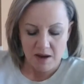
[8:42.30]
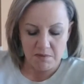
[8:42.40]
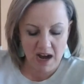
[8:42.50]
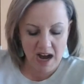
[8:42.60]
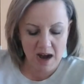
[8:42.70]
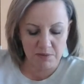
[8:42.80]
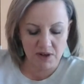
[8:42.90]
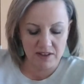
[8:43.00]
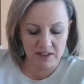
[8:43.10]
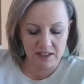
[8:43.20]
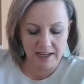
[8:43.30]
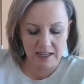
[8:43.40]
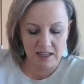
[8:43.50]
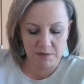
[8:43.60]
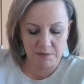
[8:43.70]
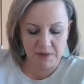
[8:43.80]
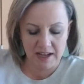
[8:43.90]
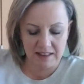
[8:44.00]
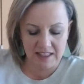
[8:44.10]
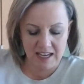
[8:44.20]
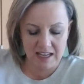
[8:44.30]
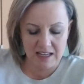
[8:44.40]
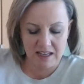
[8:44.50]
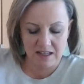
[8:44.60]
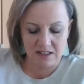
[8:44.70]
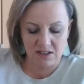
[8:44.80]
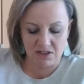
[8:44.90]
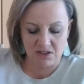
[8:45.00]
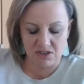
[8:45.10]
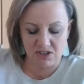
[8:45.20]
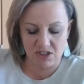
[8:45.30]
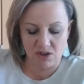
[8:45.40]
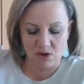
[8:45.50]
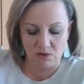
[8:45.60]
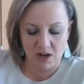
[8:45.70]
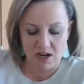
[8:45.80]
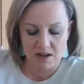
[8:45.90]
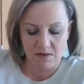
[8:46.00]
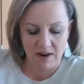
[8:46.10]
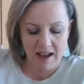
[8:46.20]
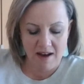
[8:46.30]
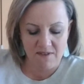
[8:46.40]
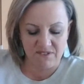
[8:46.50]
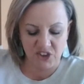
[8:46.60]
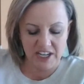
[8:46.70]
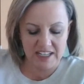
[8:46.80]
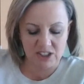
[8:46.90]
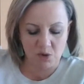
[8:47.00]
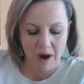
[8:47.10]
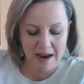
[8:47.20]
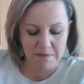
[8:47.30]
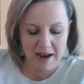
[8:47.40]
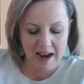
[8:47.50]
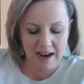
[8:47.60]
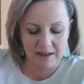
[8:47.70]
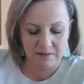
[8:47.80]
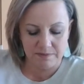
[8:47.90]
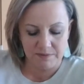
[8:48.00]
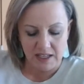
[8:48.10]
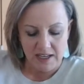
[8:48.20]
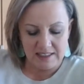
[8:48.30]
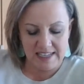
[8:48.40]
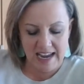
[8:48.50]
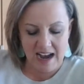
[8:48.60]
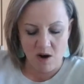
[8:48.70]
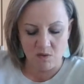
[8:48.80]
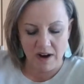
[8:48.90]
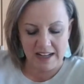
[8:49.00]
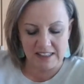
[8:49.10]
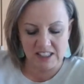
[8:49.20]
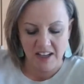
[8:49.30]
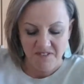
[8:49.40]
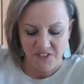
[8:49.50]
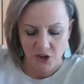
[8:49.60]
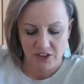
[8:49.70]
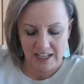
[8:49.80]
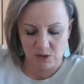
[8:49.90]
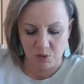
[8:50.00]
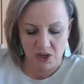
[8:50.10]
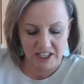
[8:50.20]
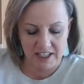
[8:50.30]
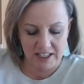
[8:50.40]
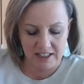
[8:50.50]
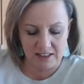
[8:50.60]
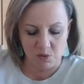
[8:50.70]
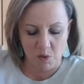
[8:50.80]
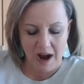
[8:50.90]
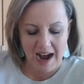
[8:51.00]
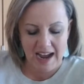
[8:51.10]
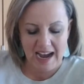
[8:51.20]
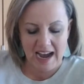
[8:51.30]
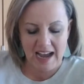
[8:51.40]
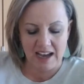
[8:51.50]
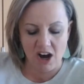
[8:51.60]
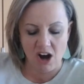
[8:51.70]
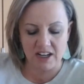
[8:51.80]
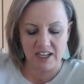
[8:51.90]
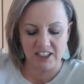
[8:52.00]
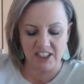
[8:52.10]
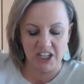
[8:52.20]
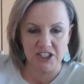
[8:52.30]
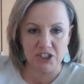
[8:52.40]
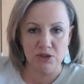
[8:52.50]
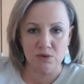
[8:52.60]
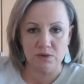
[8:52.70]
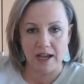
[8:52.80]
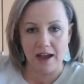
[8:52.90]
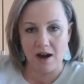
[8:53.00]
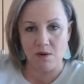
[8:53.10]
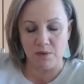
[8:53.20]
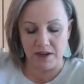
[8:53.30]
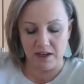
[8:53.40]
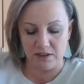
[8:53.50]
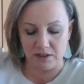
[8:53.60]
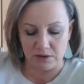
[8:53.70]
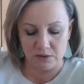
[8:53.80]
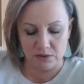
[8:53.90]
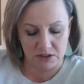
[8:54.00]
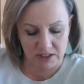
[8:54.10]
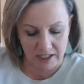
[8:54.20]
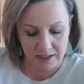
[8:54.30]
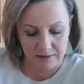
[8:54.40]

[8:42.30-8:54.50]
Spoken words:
My brother laid up like they is, and you're still running around free as a white man. Downright simple, that's what it is. Why I oughta gun you down where you sit.